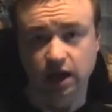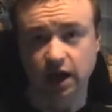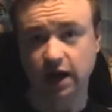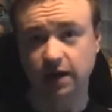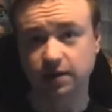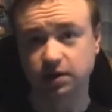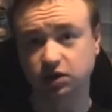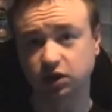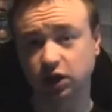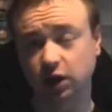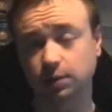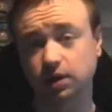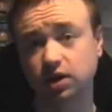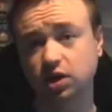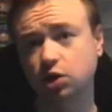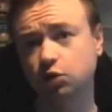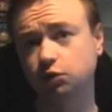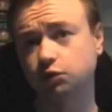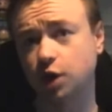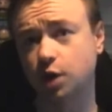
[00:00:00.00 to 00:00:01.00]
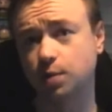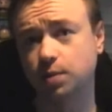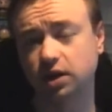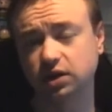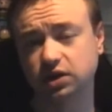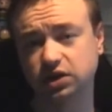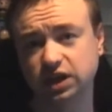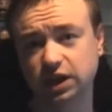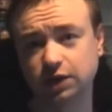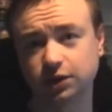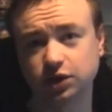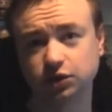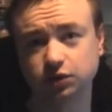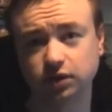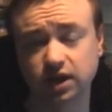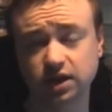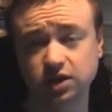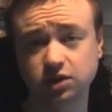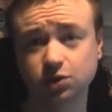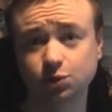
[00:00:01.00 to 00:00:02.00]
And there's going to be a new Robot series
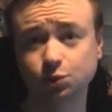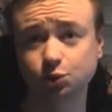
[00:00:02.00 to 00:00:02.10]
released